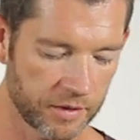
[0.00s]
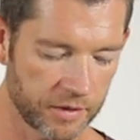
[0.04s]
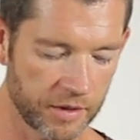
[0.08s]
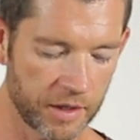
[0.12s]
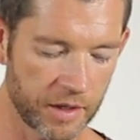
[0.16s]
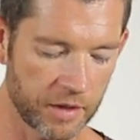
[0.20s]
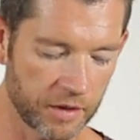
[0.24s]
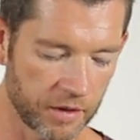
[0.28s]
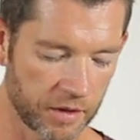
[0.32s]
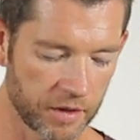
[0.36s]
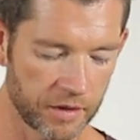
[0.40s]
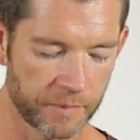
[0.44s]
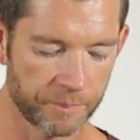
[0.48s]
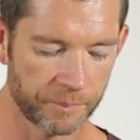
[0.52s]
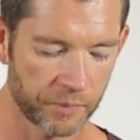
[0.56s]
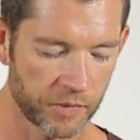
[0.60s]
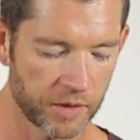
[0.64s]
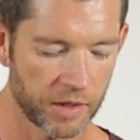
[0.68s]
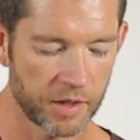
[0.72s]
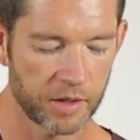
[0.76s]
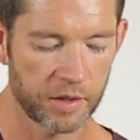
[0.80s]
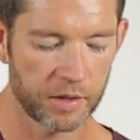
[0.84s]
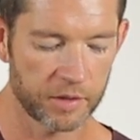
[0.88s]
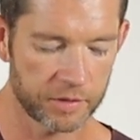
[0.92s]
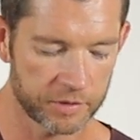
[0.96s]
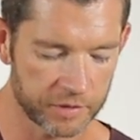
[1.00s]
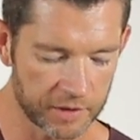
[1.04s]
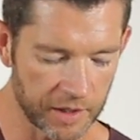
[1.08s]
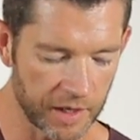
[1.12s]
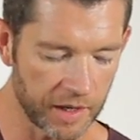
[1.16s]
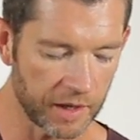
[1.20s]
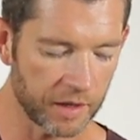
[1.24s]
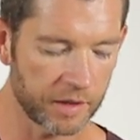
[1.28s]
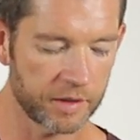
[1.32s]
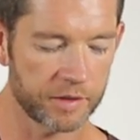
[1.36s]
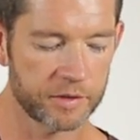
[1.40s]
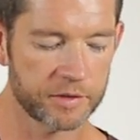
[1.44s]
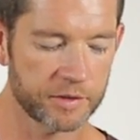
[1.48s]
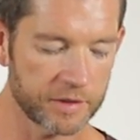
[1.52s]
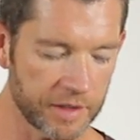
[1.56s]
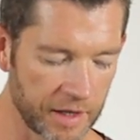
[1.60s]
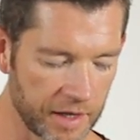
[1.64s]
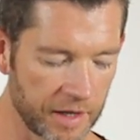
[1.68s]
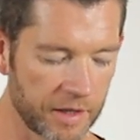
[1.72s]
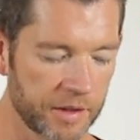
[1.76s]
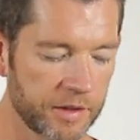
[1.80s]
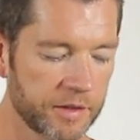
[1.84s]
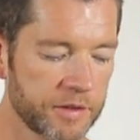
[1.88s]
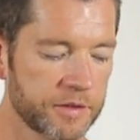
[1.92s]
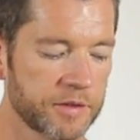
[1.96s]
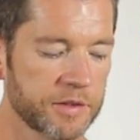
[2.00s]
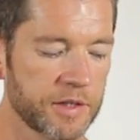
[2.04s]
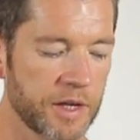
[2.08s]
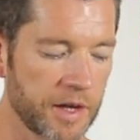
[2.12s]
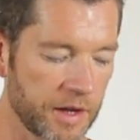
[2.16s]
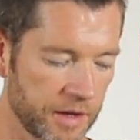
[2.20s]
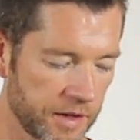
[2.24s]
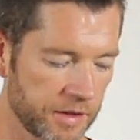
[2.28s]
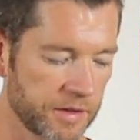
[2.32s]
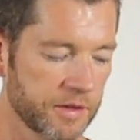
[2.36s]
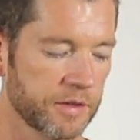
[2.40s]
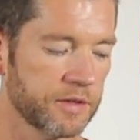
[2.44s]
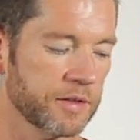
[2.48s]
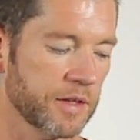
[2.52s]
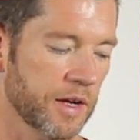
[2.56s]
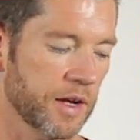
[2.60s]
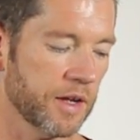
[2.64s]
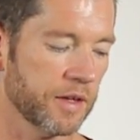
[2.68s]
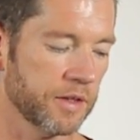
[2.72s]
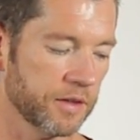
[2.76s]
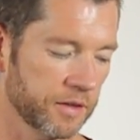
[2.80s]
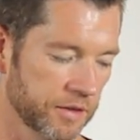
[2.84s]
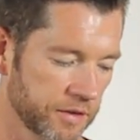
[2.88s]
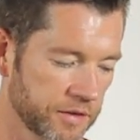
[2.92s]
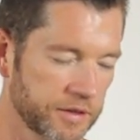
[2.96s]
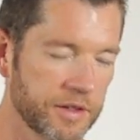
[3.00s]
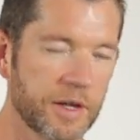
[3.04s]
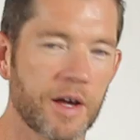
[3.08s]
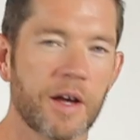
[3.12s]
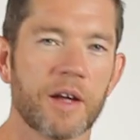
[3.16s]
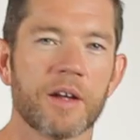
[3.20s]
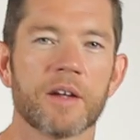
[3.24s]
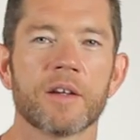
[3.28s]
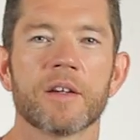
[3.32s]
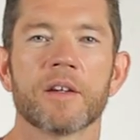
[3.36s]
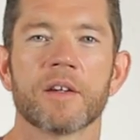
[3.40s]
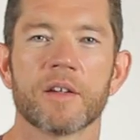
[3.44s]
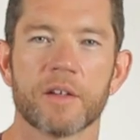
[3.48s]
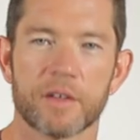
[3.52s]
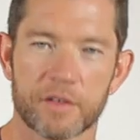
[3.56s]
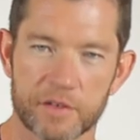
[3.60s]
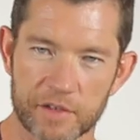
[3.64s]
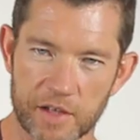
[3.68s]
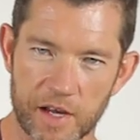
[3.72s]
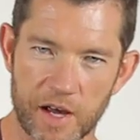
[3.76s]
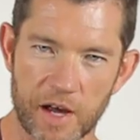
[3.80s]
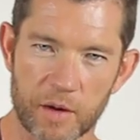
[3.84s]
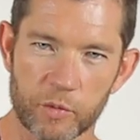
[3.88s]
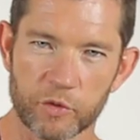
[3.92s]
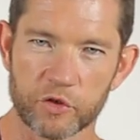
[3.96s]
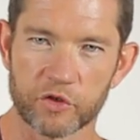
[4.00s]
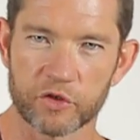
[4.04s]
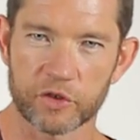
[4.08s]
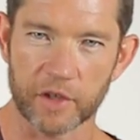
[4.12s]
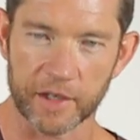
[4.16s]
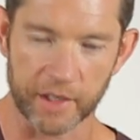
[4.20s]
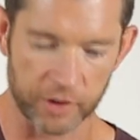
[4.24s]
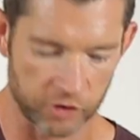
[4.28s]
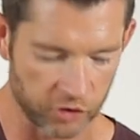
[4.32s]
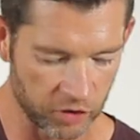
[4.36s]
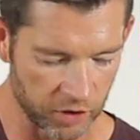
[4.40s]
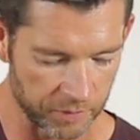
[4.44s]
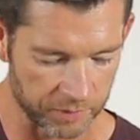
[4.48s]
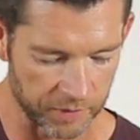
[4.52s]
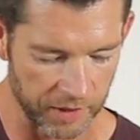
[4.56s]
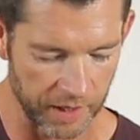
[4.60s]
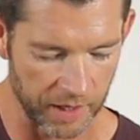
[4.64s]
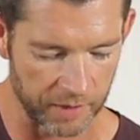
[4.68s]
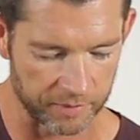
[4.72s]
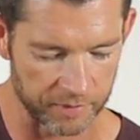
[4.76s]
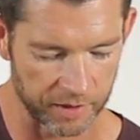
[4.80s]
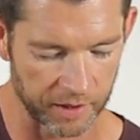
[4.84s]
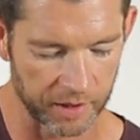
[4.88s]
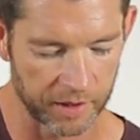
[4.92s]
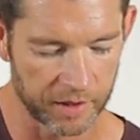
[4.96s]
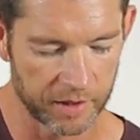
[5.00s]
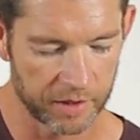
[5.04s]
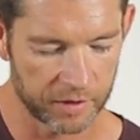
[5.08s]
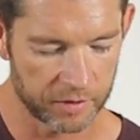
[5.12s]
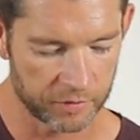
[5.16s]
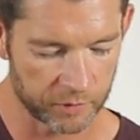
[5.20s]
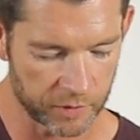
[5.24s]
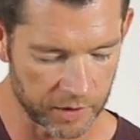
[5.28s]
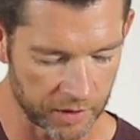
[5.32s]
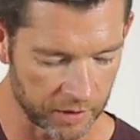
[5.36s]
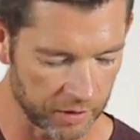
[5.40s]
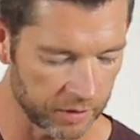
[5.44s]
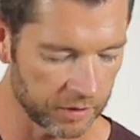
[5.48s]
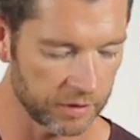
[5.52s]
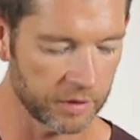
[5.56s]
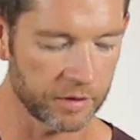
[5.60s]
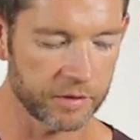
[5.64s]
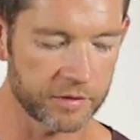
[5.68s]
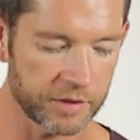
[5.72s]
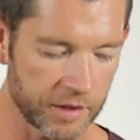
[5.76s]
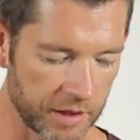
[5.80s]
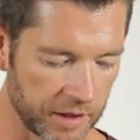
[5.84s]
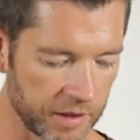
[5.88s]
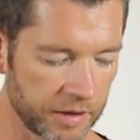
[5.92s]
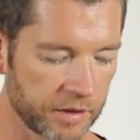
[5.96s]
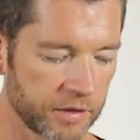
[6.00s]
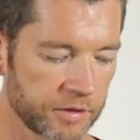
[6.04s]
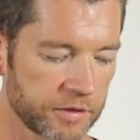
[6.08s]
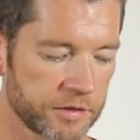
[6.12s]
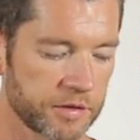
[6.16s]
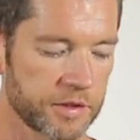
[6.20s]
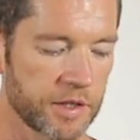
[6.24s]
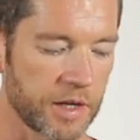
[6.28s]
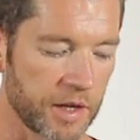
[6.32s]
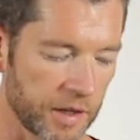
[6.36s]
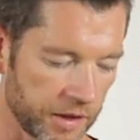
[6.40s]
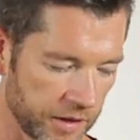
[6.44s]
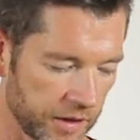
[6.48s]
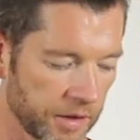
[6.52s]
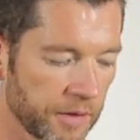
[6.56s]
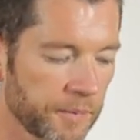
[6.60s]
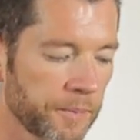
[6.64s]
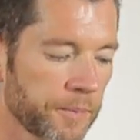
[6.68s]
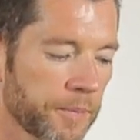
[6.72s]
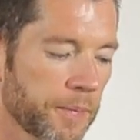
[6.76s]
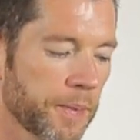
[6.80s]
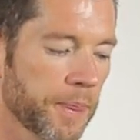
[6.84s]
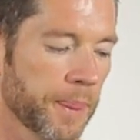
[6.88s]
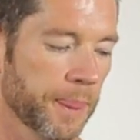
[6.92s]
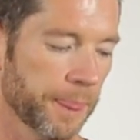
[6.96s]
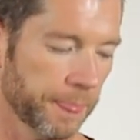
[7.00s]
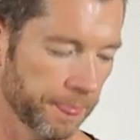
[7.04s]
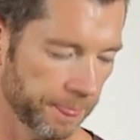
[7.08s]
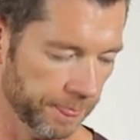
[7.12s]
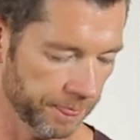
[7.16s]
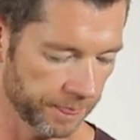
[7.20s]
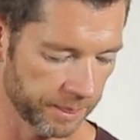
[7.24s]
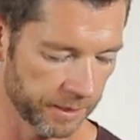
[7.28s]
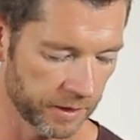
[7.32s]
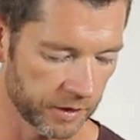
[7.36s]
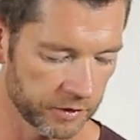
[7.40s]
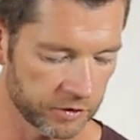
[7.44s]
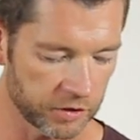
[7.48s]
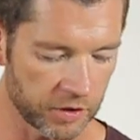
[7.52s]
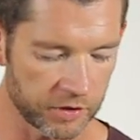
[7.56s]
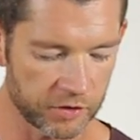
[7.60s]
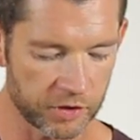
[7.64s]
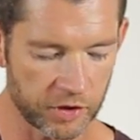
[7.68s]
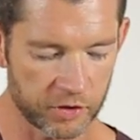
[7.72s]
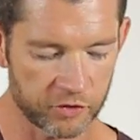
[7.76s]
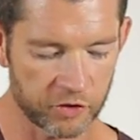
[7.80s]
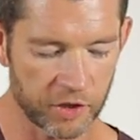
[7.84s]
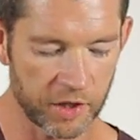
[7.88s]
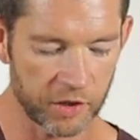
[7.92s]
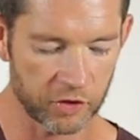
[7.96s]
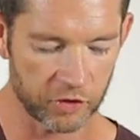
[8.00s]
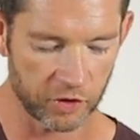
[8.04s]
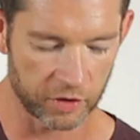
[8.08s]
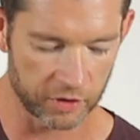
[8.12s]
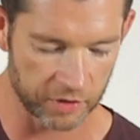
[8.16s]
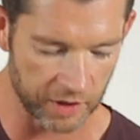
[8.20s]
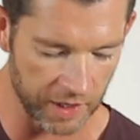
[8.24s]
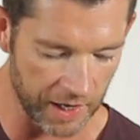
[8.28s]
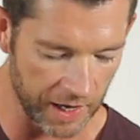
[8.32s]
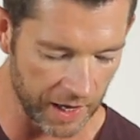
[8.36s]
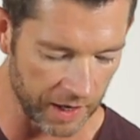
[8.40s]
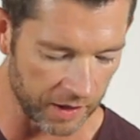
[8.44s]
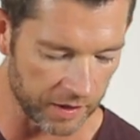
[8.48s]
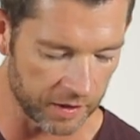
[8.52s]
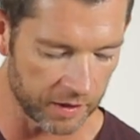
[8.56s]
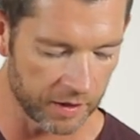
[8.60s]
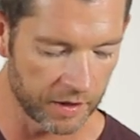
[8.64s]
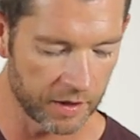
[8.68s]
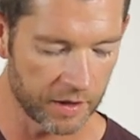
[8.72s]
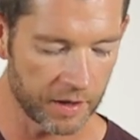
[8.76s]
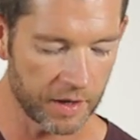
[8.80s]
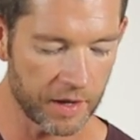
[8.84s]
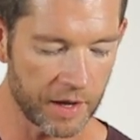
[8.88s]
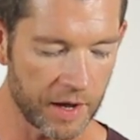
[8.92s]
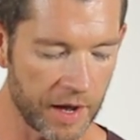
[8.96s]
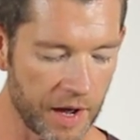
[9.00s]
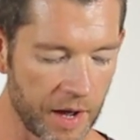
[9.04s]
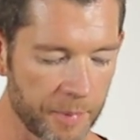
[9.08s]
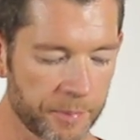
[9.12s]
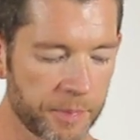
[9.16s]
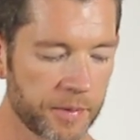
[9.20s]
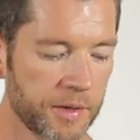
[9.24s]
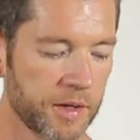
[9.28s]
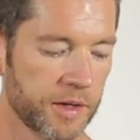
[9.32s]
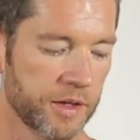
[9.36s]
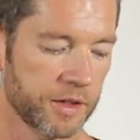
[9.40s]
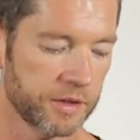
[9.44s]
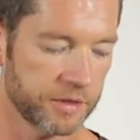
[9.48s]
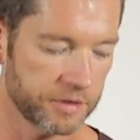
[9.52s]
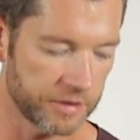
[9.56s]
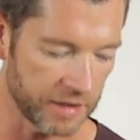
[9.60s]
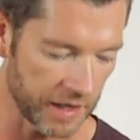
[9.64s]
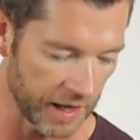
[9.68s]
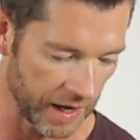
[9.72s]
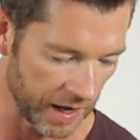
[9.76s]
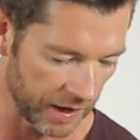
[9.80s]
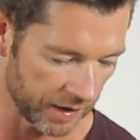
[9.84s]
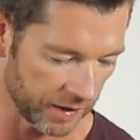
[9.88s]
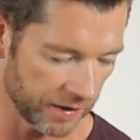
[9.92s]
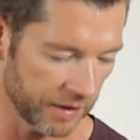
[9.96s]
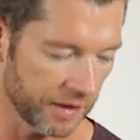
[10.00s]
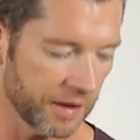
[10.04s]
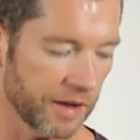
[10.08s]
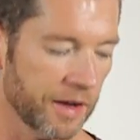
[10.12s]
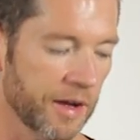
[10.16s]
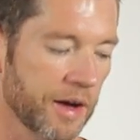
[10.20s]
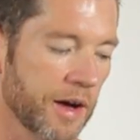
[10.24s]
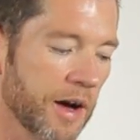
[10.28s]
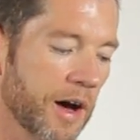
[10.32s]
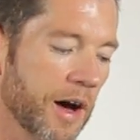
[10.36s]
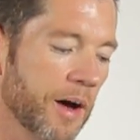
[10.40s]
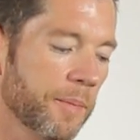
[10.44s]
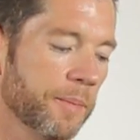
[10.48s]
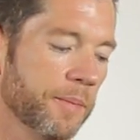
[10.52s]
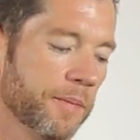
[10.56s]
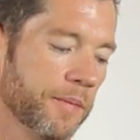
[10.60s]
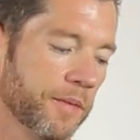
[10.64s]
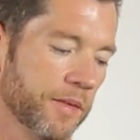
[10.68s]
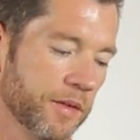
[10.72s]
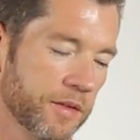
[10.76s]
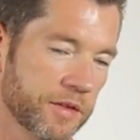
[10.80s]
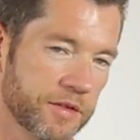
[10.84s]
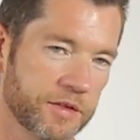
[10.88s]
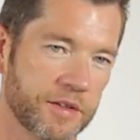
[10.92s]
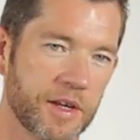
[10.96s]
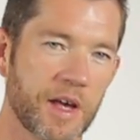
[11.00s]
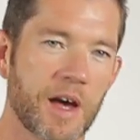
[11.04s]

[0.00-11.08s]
then da, da, da, da, da, da, which is like a triplet happening. One, da, da. So it's like changing down, up, down, up,